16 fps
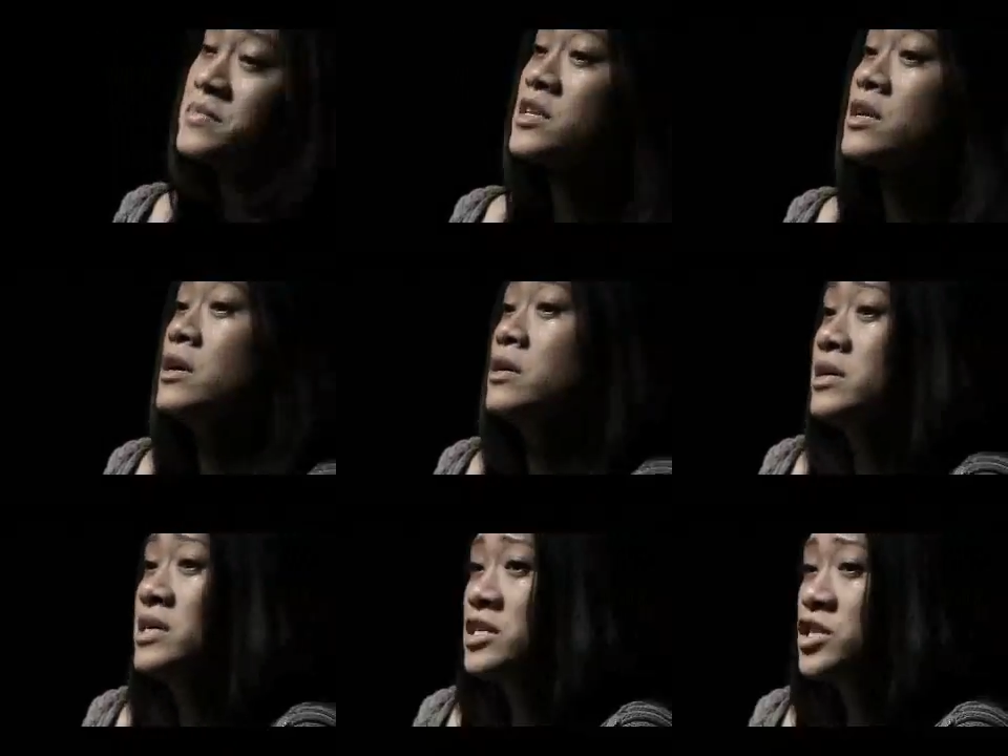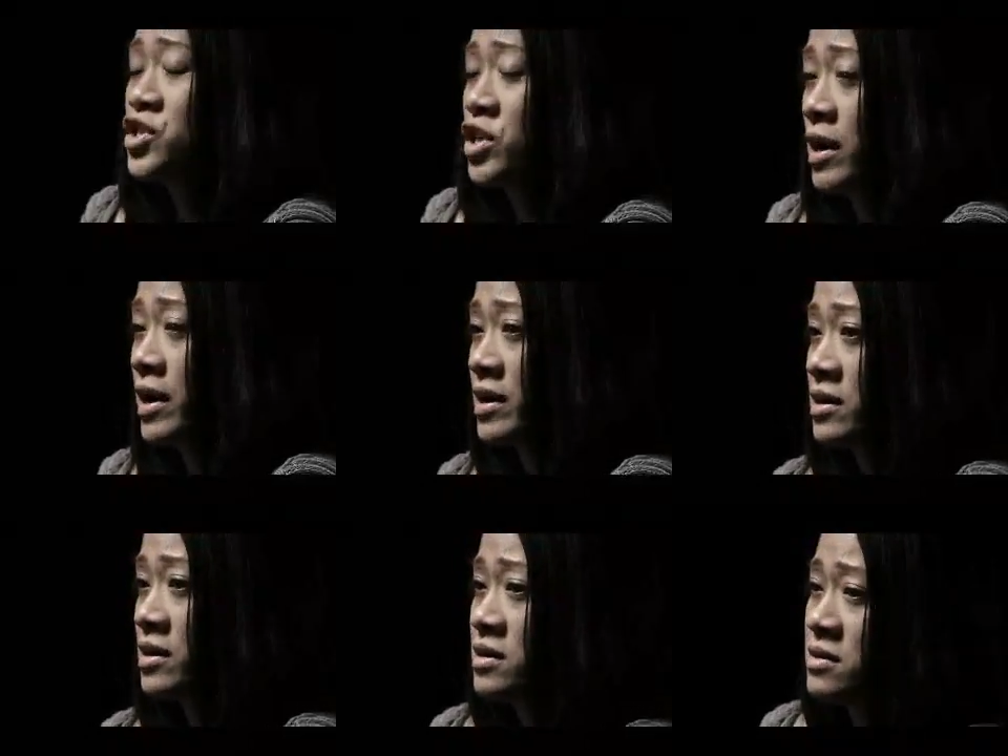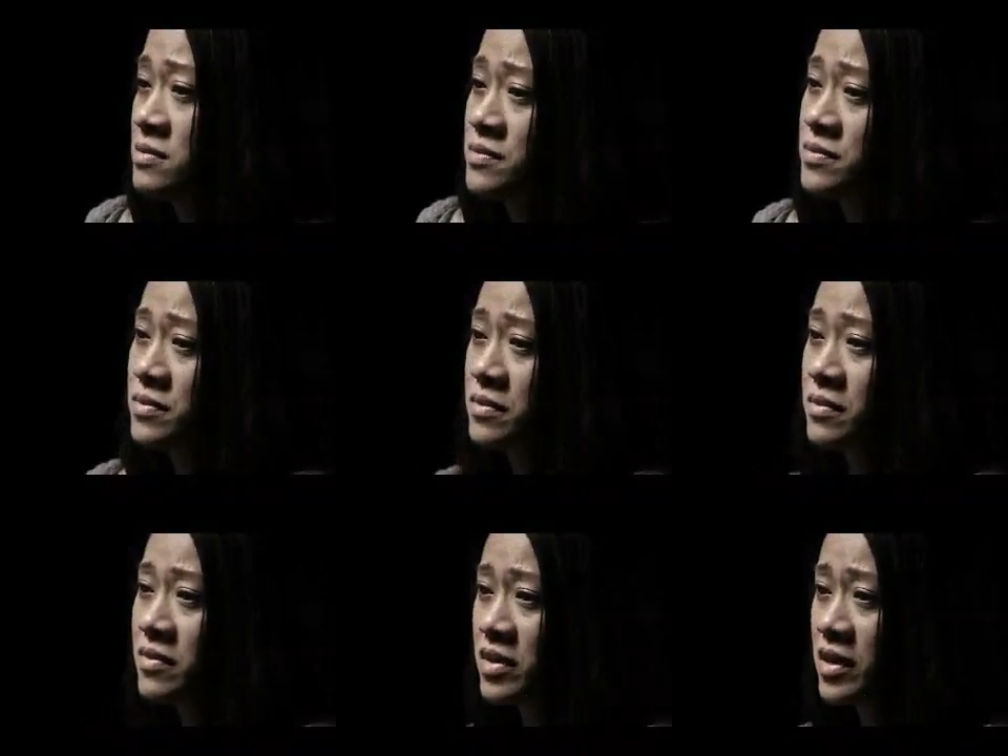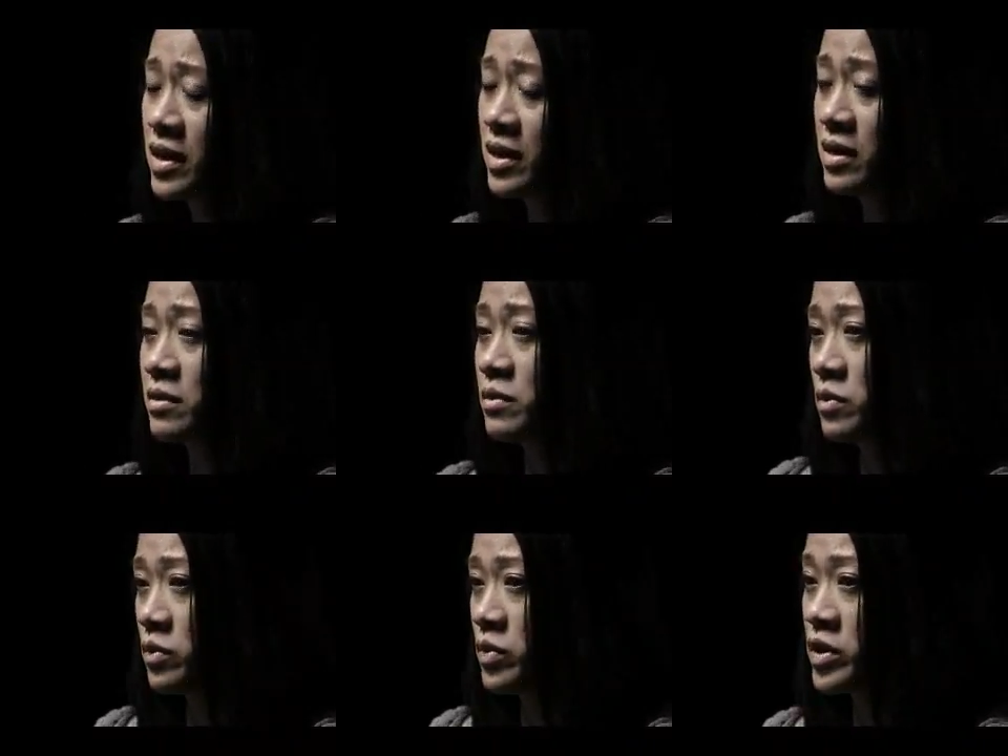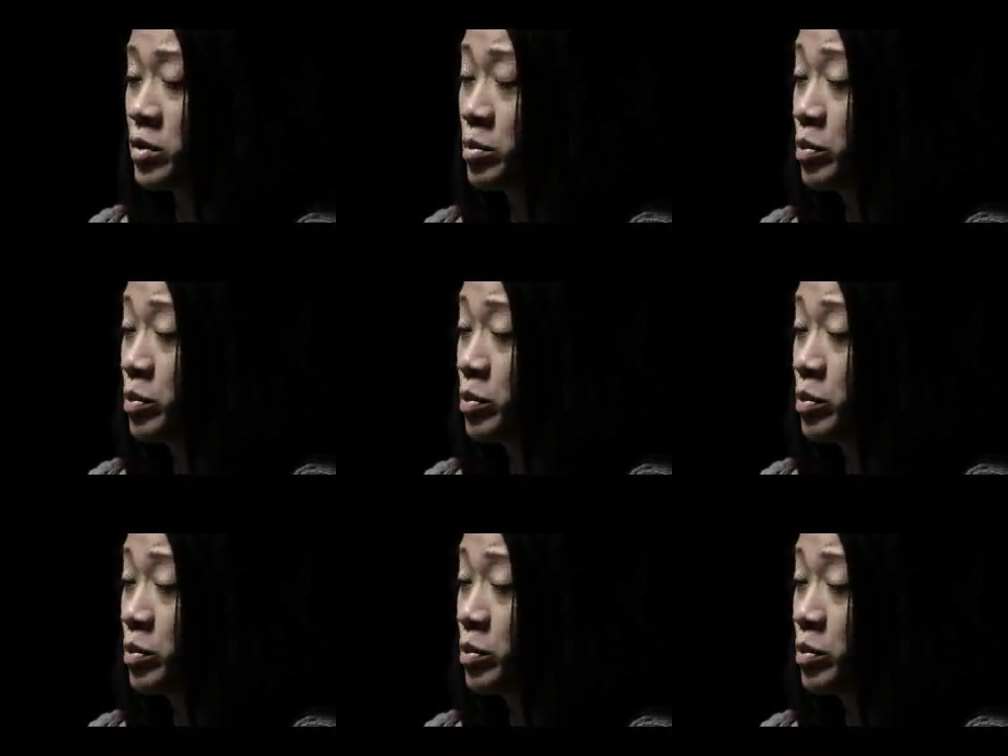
You know, in China, they would